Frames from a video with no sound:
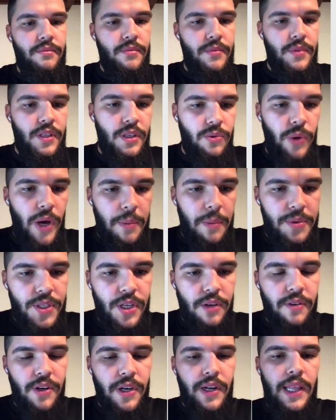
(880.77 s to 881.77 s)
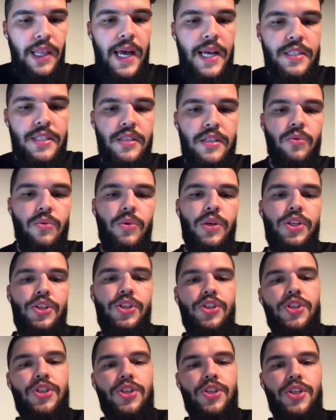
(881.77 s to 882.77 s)
web server class,
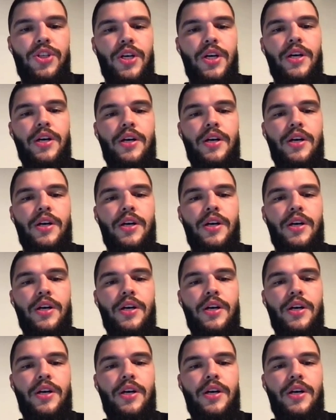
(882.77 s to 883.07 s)
which